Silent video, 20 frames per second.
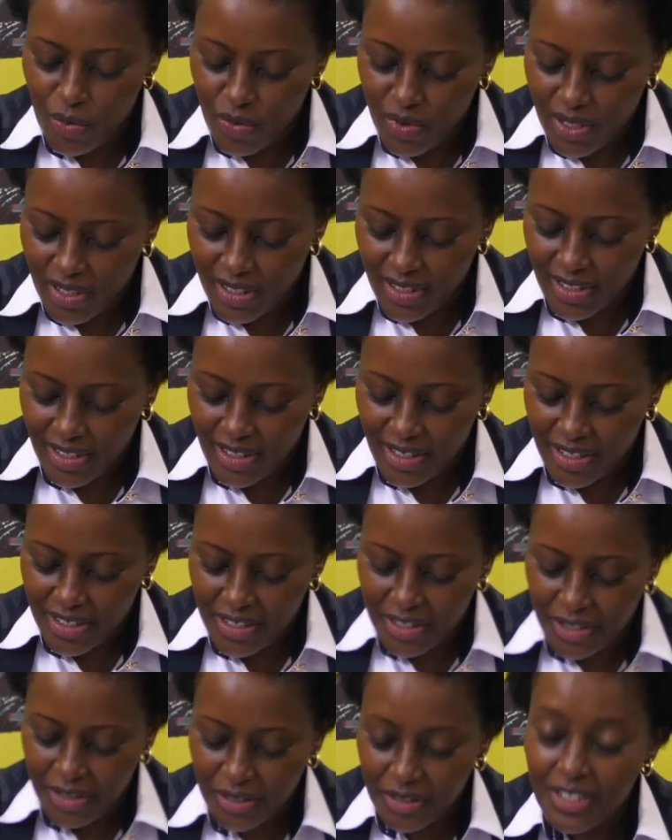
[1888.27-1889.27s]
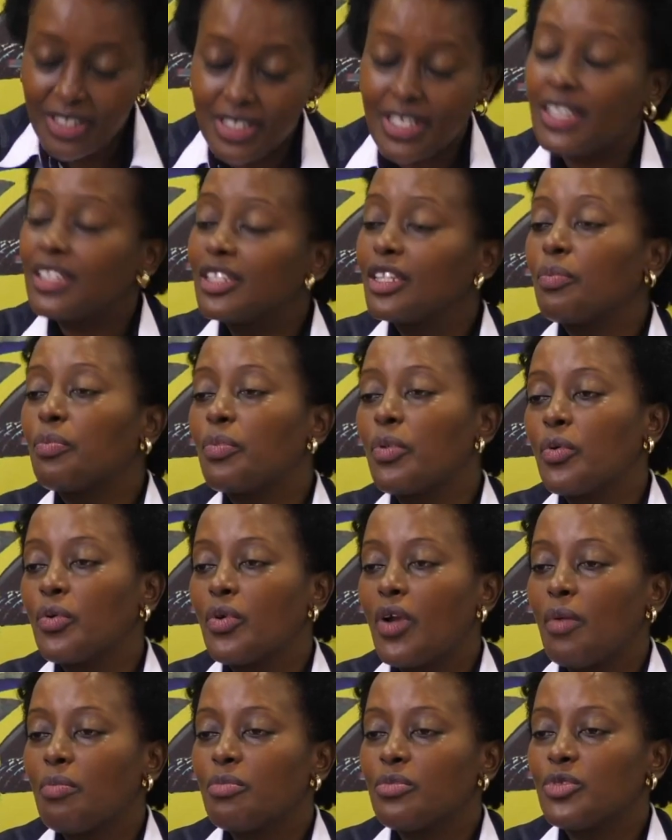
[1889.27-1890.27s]
will take the
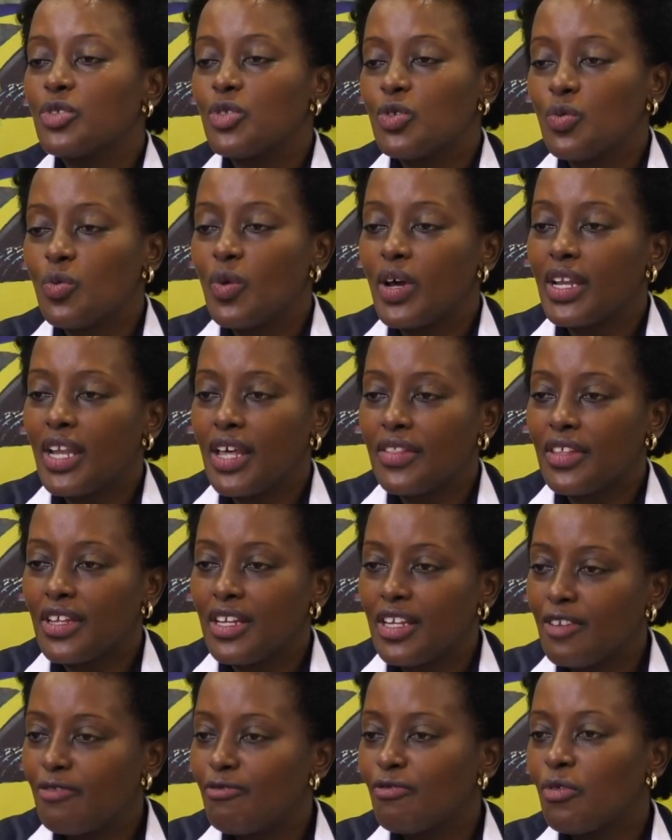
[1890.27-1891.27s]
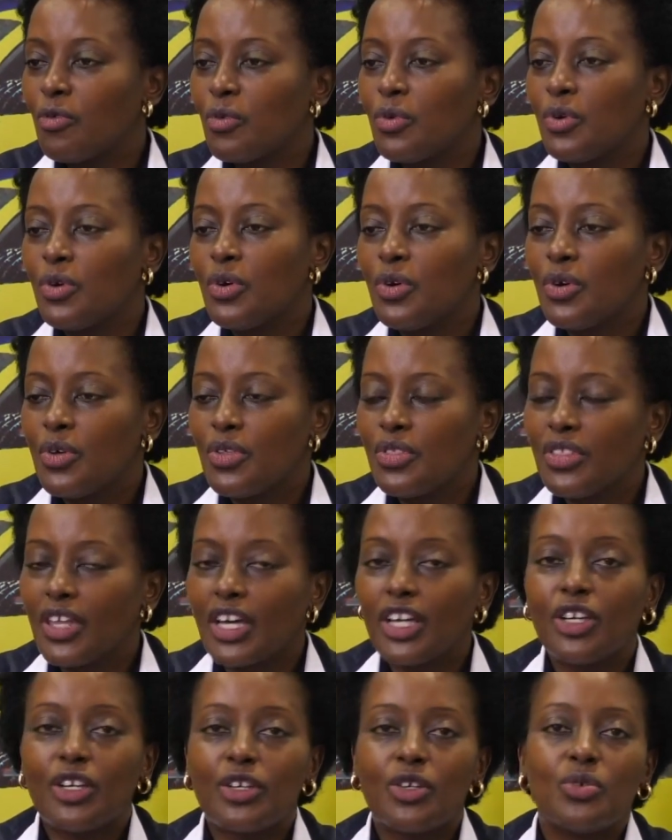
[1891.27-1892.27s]
program to another level.
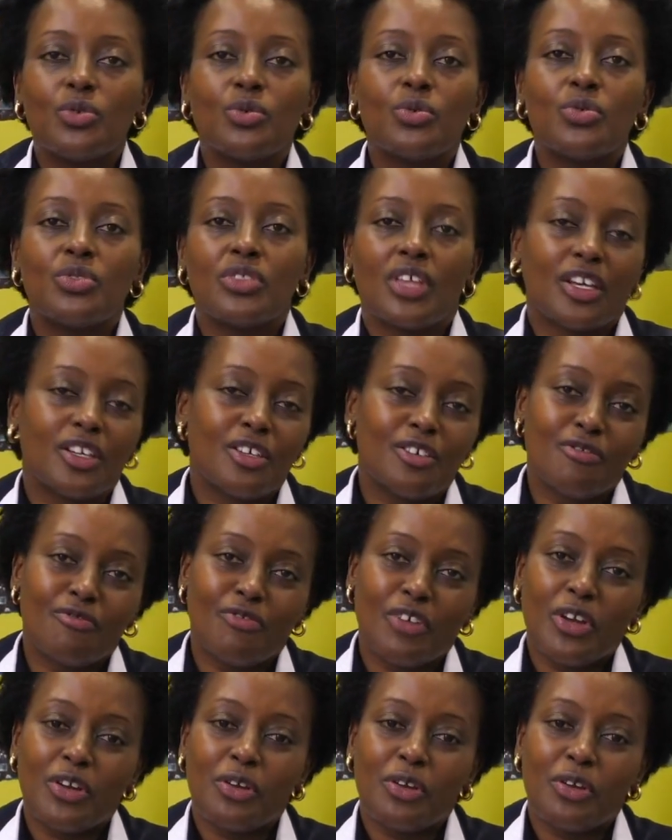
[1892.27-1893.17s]
Thank you very